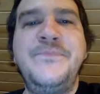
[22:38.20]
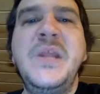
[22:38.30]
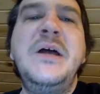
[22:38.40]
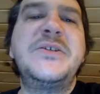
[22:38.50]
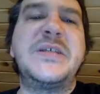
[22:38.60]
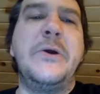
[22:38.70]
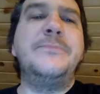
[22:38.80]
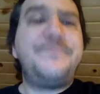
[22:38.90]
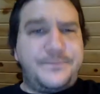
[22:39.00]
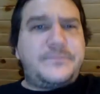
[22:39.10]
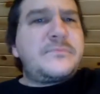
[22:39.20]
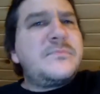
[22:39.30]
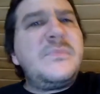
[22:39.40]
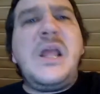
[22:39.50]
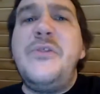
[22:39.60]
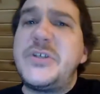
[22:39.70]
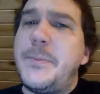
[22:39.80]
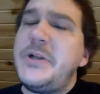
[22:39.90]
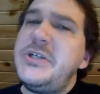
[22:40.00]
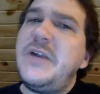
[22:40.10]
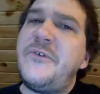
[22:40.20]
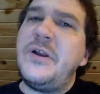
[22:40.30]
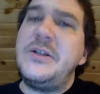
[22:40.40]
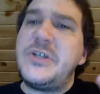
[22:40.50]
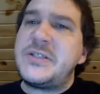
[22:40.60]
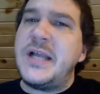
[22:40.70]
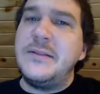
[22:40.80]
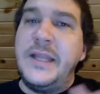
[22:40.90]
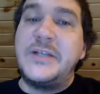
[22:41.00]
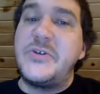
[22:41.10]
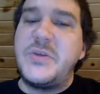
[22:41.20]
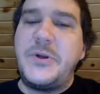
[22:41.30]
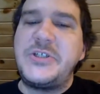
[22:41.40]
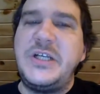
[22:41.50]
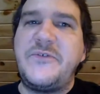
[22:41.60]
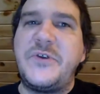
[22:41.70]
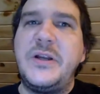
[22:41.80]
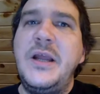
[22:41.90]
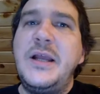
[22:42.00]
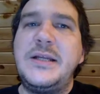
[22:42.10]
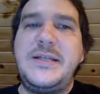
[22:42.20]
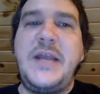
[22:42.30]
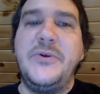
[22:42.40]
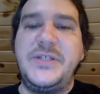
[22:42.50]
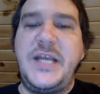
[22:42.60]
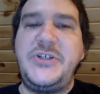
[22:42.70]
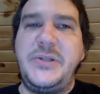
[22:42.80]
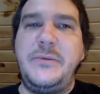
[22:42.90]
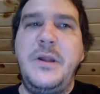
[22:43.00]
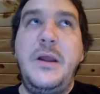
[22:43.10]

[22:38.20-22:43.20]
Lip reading: So there's a bunch of different, just like Linux, there's a bunch of different containerization